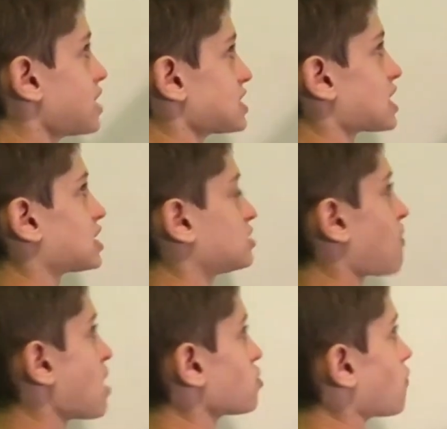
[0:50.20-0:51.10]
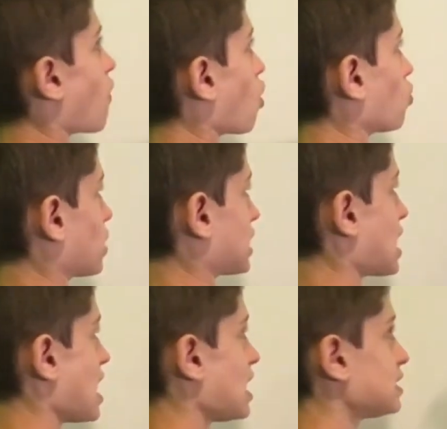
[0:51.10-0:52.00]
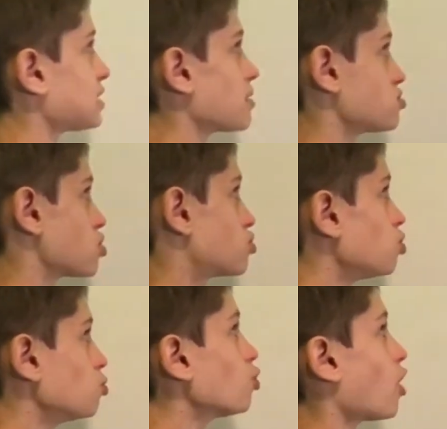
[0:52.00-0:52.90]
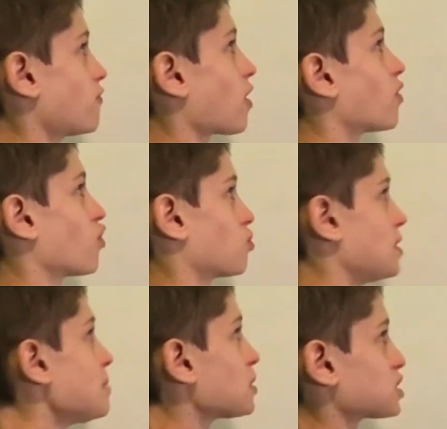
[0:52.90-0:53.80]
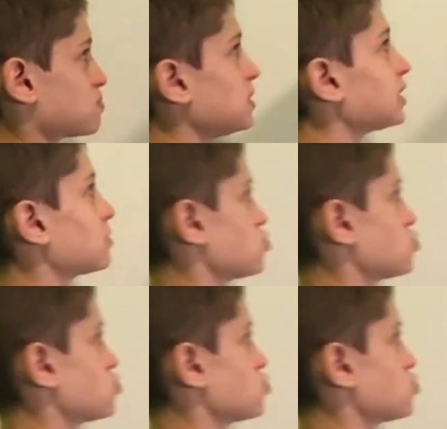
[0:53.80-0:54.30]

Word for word: they satisfy the following: a times the cube root of a over b plus b times